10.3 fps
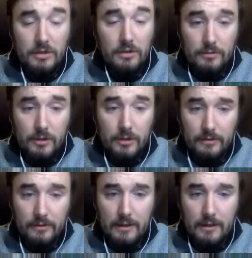we do have
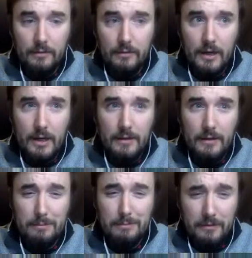shark's teeth.
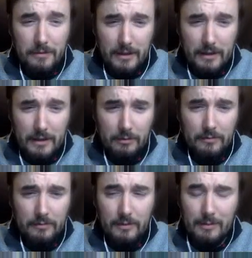The big thing
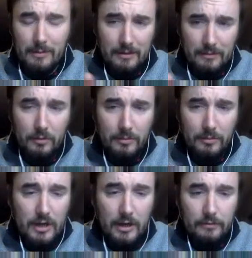
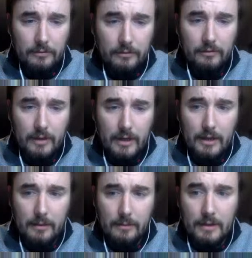would be shells.
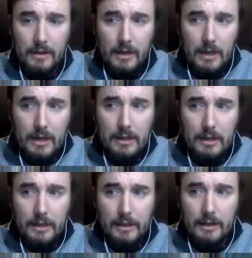
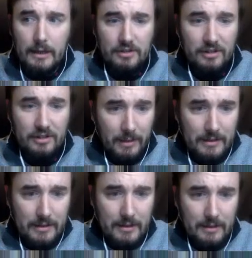
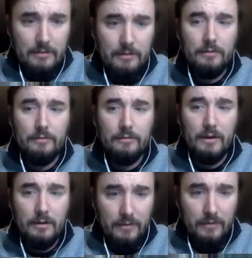Chesapeakton is
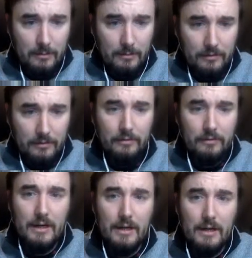a very
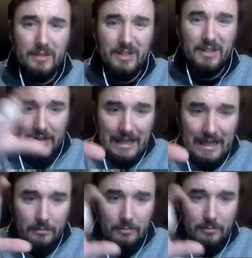famous like
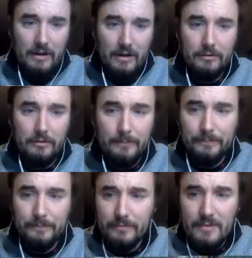scallop
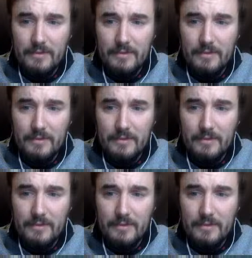fossil.